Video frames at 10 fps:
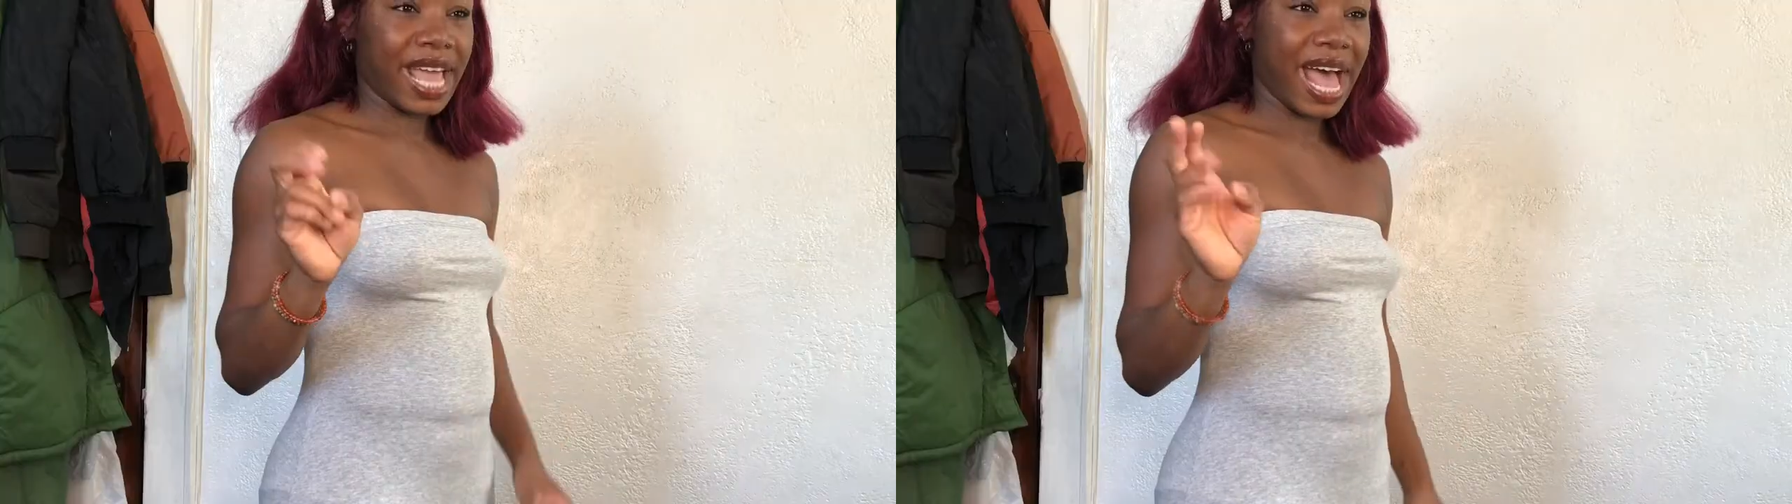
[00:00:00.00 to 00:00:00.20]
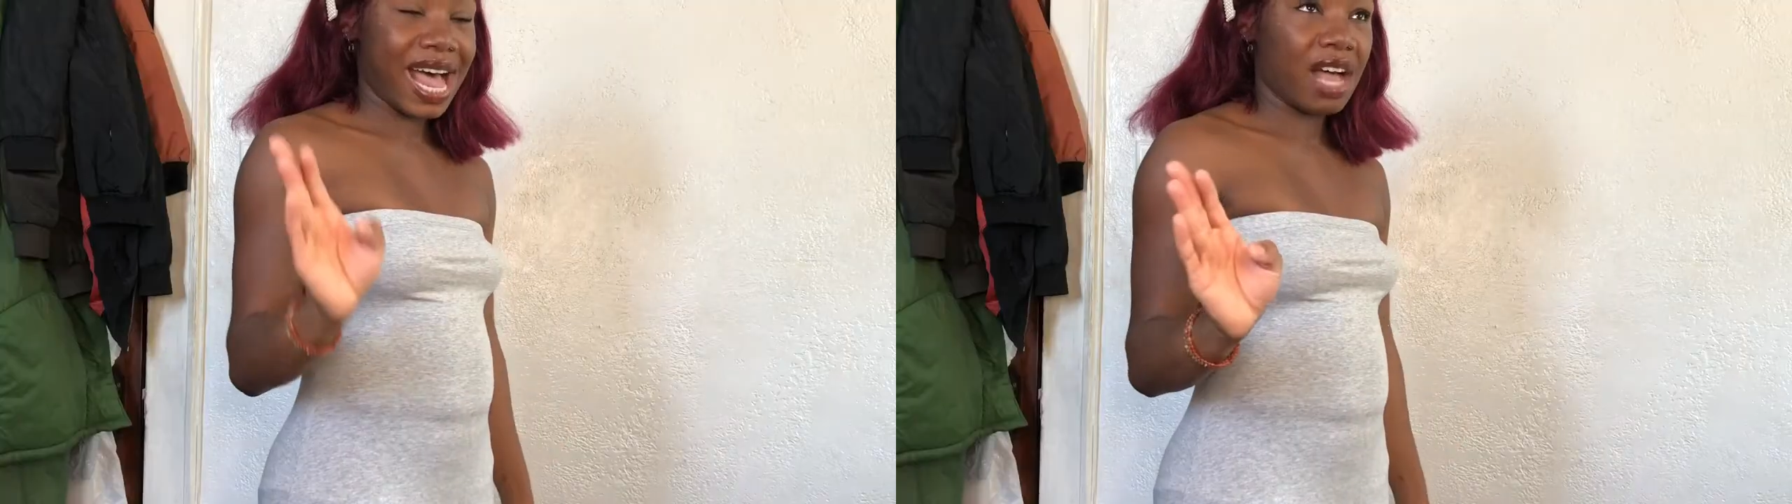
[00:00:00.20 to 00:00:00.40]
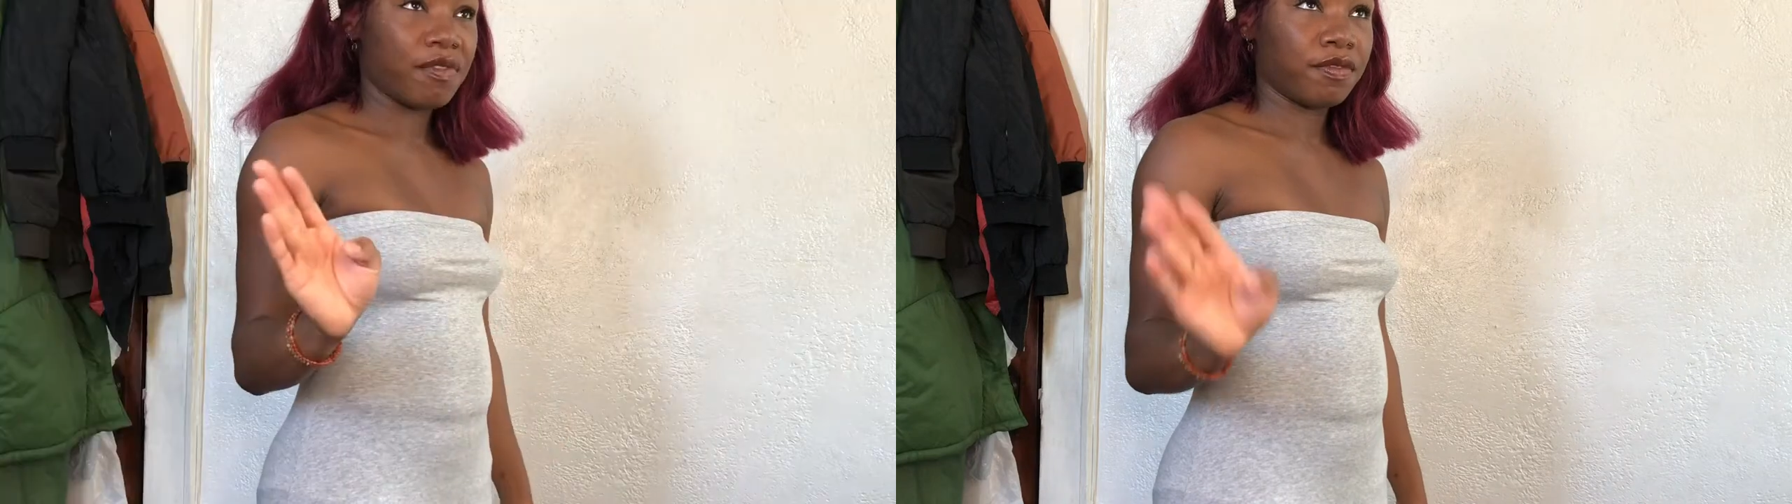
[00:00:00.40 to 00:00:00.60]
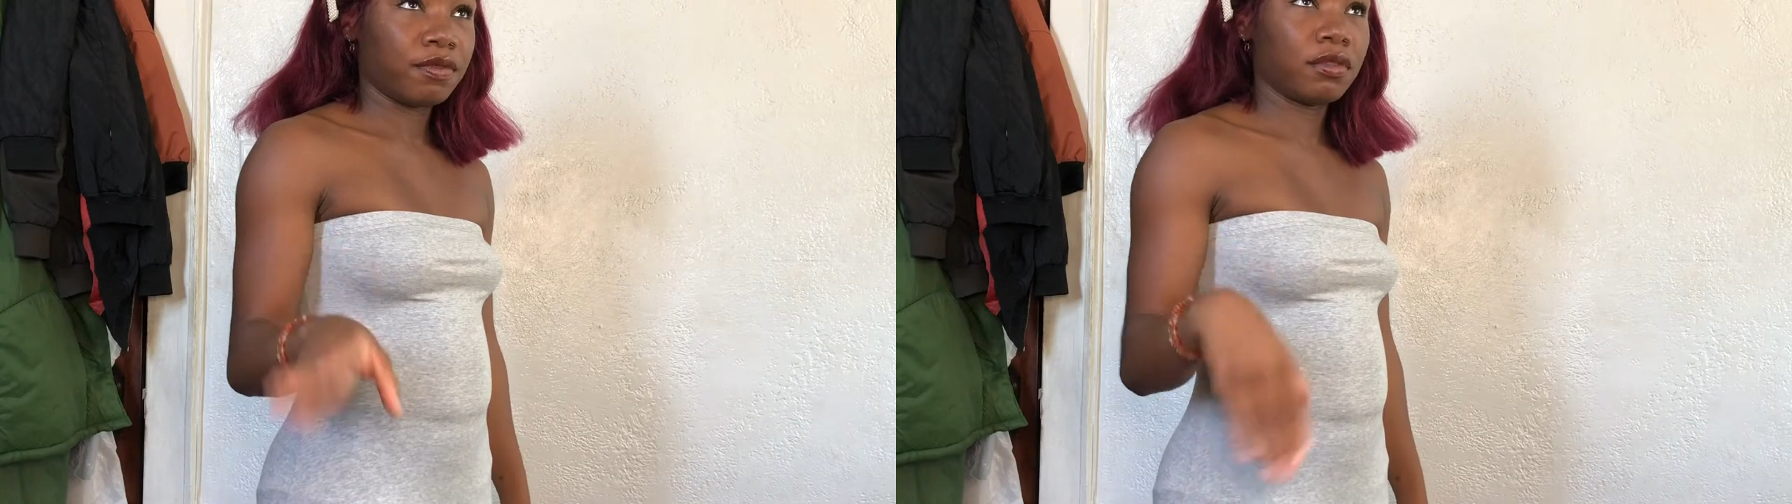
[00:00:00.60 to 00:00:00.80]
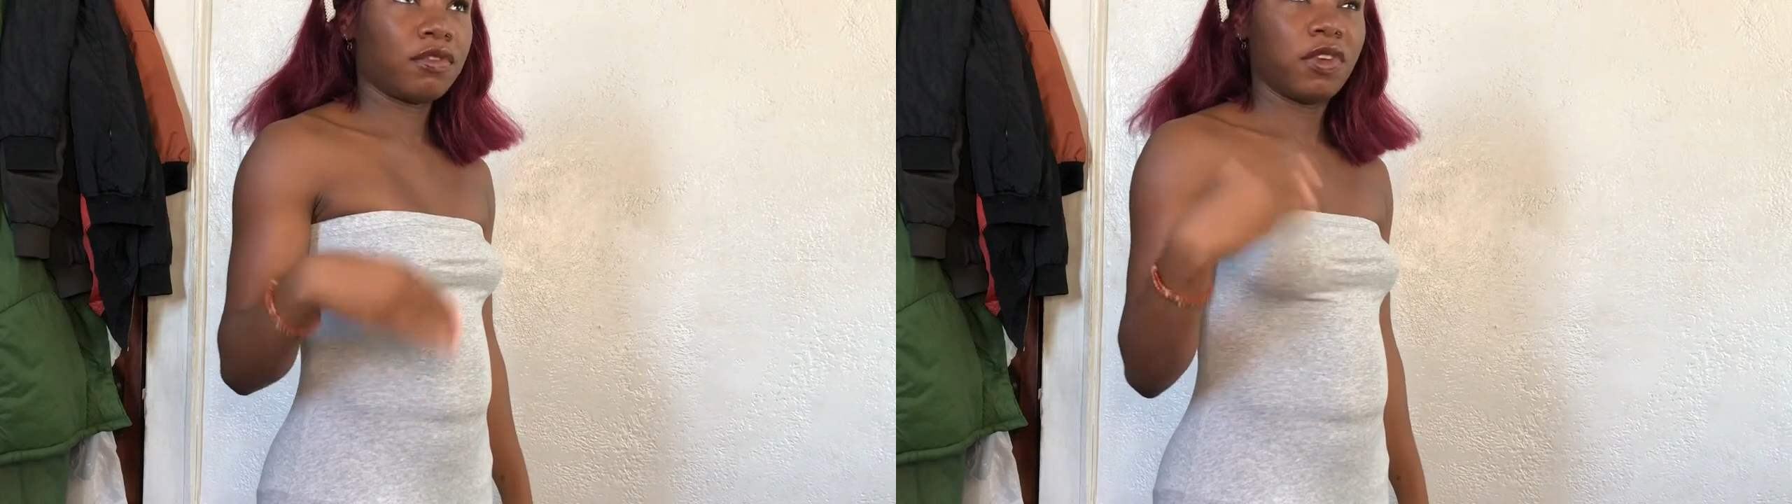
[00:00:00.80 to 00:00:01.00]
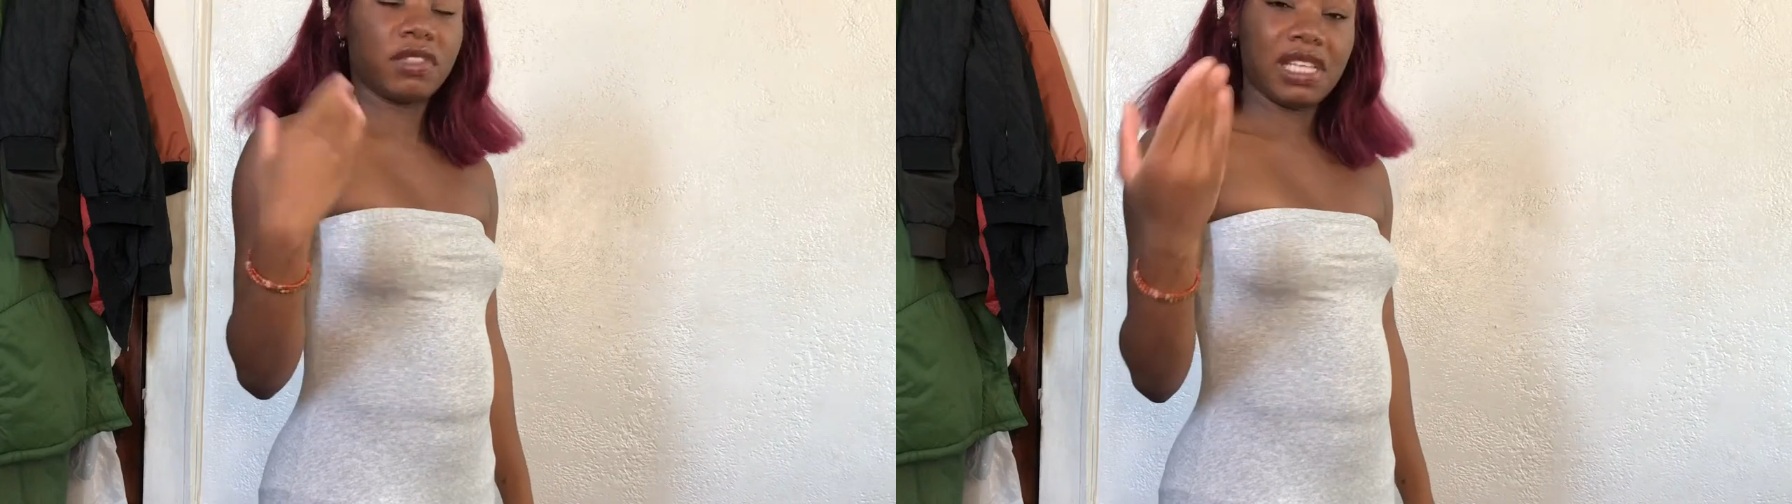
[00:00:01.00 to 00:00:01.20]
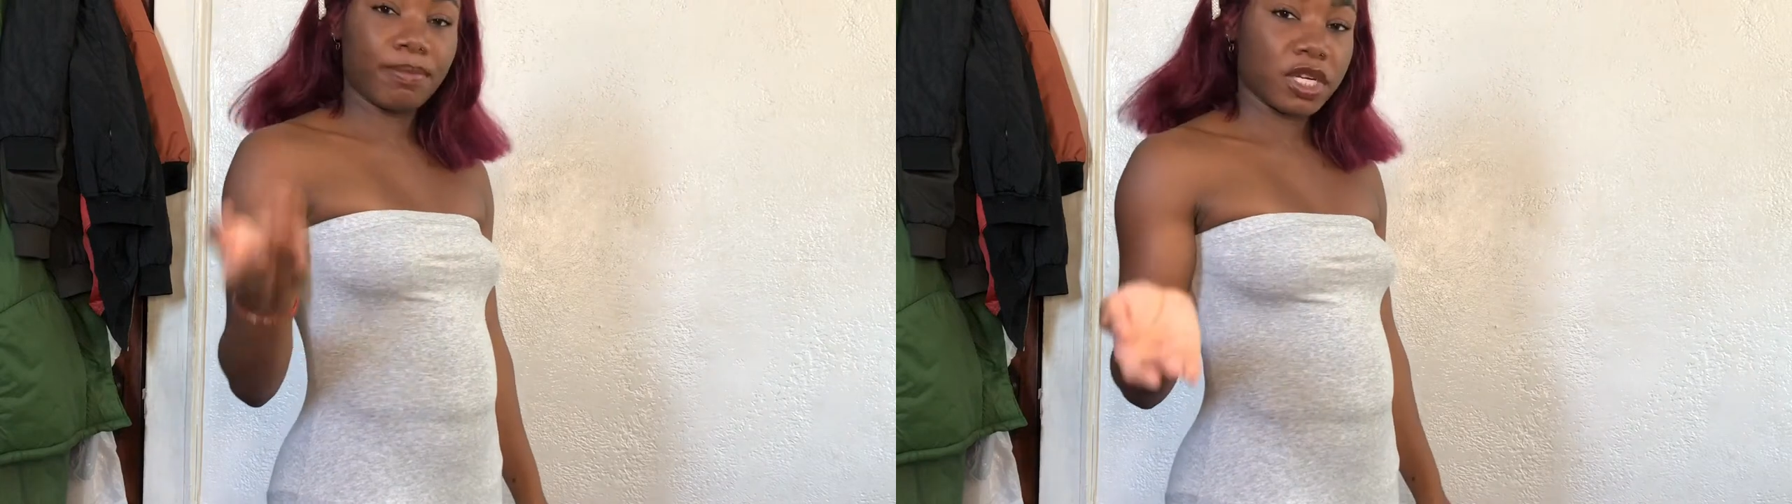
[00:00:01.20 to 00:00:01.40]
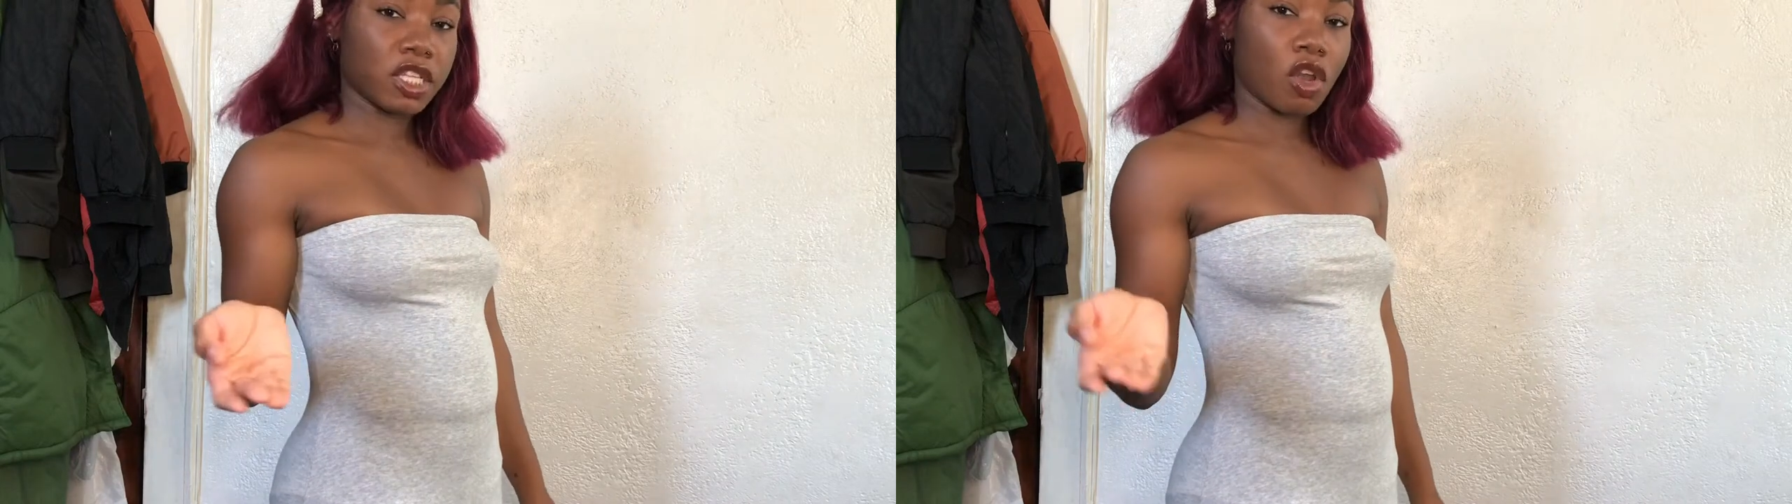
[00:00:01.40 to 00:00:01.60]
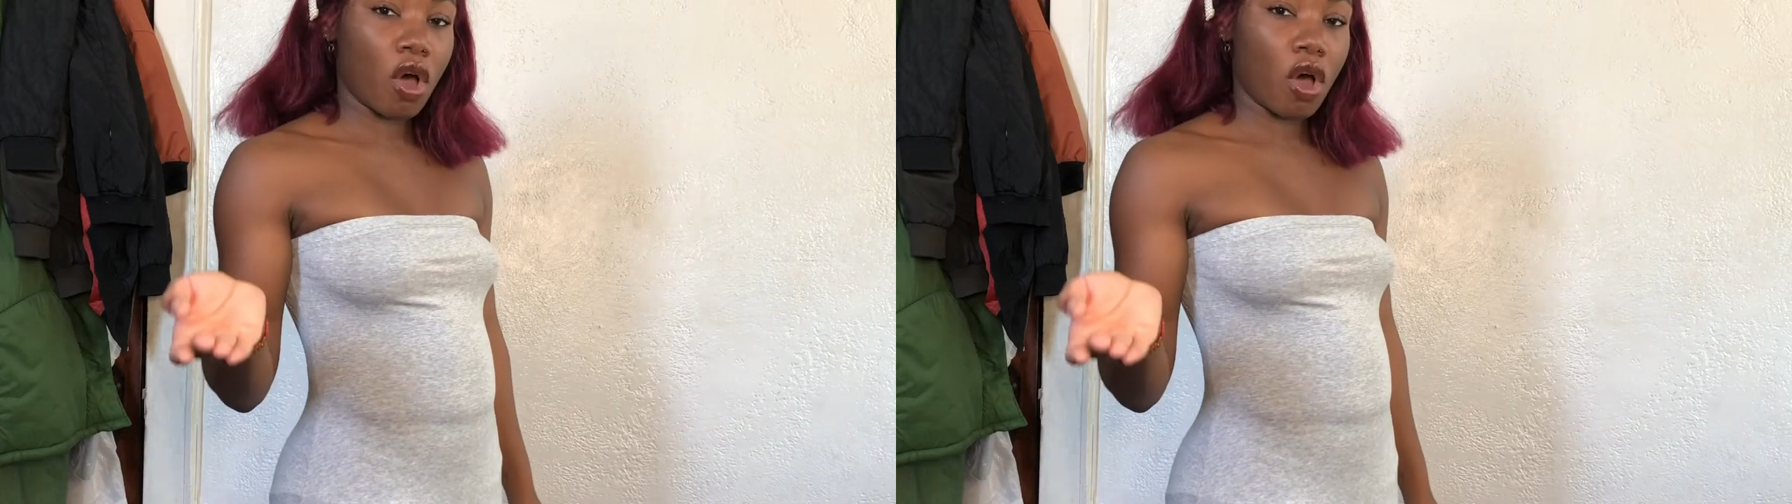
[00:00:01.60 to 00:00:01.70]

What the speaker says: they have 15%